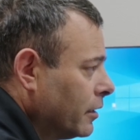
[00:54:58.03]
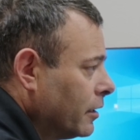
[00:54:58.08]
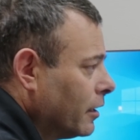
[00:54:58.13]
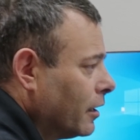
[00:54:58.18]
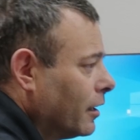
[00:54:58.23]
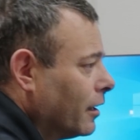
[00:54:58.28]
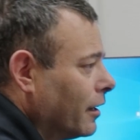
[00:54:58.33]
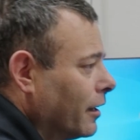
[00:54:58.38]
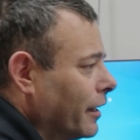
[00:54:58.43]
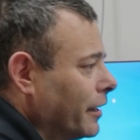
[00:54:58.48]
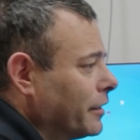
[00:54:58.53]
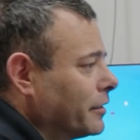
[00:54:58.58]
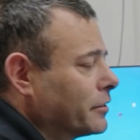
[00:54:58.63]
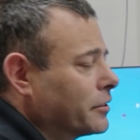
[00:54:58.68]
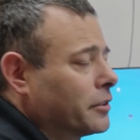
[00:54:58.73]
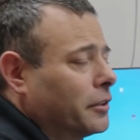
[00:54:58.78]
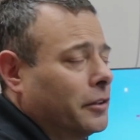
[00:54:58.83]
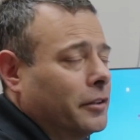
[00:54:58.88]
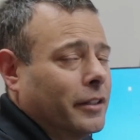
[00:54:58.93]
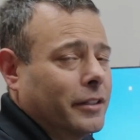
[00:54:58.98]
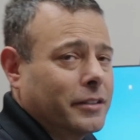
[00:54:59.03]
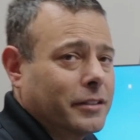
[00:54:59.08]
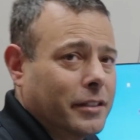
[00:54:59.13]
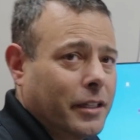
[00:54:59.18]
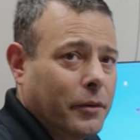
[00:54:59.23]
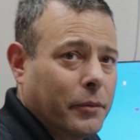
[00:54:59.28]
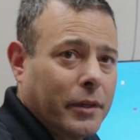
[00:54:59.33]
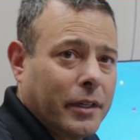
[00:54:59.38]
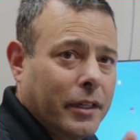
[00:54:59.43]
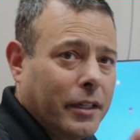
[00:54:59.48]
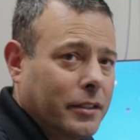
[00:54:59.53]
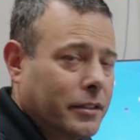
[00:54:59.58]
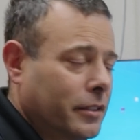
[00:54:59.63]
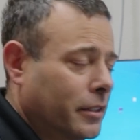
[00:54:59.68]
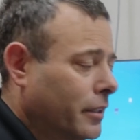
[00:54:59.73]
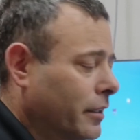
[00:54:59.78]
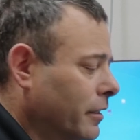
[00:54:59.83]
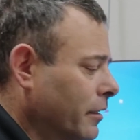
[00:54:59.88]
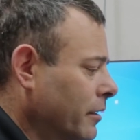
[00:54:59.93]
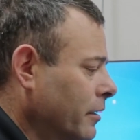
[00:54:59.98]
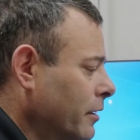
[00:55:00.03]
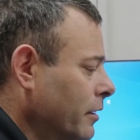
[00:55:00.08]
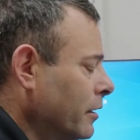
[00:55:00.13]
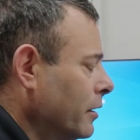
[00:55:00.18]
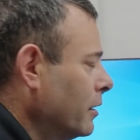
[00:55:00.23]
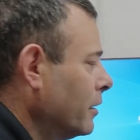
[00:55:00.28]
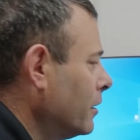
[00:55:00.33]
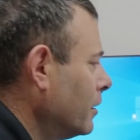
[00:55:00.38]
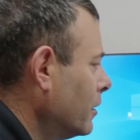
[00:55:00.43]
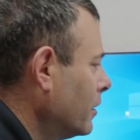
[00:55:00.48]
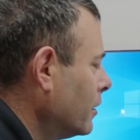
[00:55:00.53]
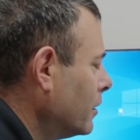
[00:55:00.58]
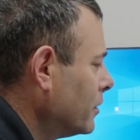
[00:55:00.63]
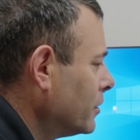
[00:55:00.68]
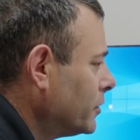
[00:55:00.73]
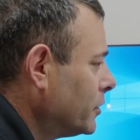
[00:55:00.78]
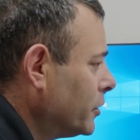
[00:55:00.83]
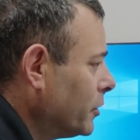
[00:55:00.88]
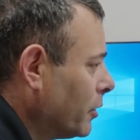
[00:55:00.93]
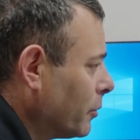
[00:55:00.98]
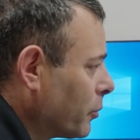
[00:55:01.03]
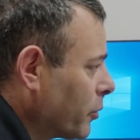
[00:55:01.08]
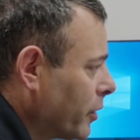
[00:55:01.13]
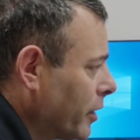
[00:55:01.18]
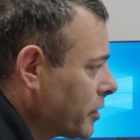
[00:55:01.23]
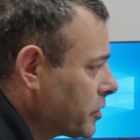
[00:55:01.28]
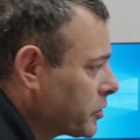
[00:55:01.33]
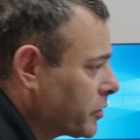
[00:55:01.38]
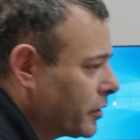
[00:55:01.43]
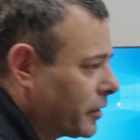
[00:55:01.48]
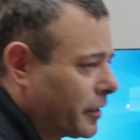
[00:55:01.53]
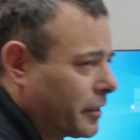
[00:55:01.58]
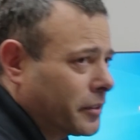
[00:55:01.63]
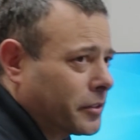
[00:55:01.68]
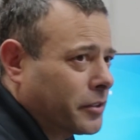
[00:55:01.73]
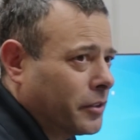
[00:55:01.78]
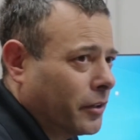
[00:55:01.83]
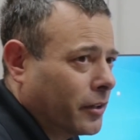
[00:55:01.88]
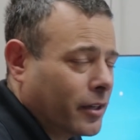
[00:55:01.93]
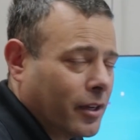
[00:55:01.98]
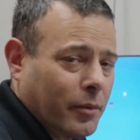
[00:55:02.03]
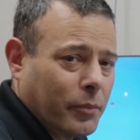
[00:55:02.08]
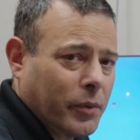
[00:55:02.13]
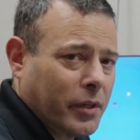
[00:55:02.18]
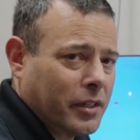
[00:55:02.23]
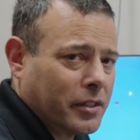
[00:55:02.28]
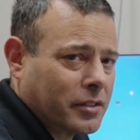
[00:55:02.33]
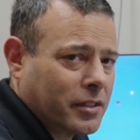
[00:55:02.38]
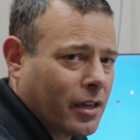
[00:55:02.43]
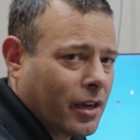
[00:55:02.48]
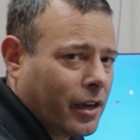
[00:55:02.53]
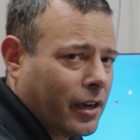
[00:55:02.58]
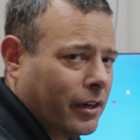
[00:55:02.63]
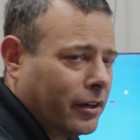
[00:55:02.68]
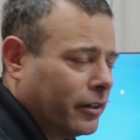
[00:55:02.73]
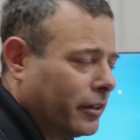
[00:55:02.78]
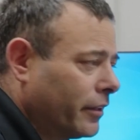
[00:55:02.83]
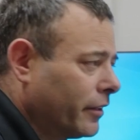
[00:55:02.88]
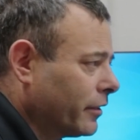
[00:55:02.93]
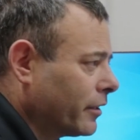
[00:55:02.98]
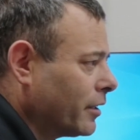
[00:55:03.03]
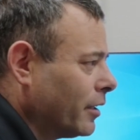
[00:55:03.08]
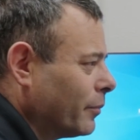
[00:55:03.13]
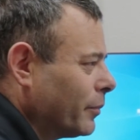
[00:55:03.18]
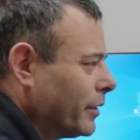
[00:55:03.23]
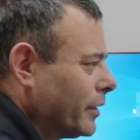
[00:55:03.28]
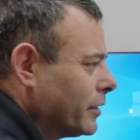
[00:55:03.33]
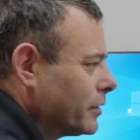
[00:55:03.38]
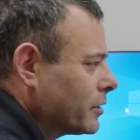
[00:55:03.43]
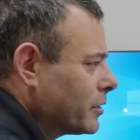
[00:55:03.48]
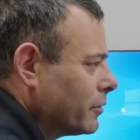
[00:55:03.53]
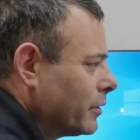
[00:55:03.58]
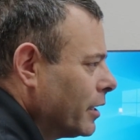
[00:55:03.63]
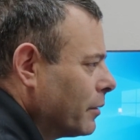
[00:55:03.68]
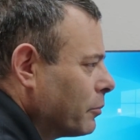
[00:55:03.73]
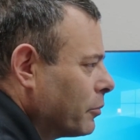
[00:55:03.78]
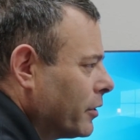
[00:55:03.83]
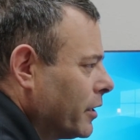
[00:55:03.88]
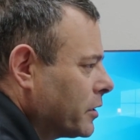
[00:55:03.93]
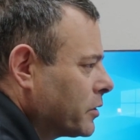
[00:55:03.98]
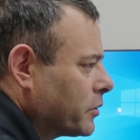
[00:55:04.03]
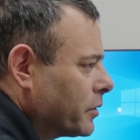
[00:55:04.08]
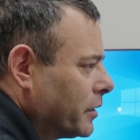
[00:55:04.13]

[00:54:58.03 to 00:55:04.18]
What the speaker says: All right, so let's say we need to do a press release. You know, companies hire other companies to write press